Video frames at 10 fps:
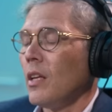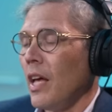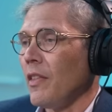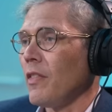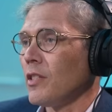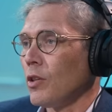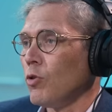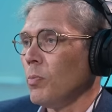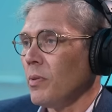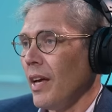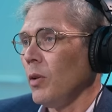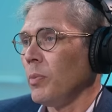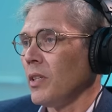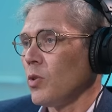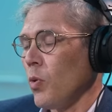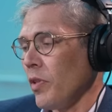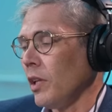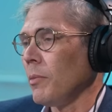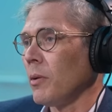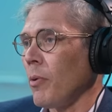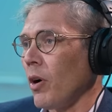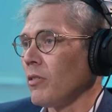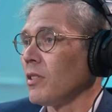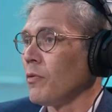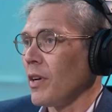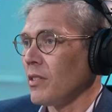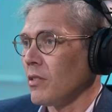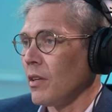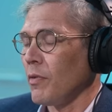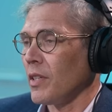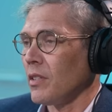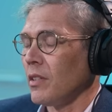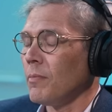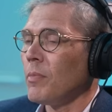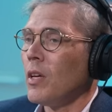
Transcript: And then there's the group, the LPs, all the limited partners, the investors that invest in.